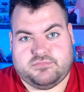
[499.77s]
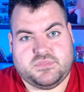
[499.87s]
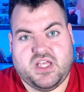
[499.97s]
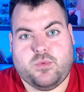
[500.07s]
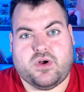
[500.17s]

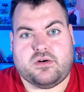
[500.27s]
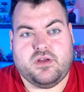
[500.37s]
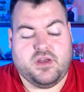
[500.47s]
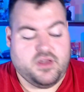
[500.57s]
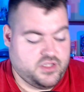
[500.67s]
They will.
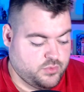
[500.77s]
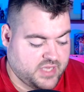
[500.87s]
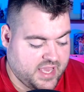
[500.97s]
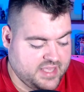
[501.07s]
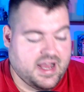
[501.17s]
You
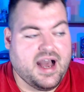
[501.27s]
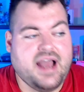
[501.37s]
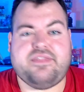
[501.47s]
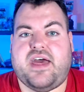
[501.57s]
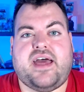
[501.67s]
can't hide
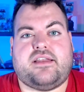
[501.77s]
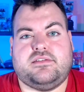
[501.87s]
that.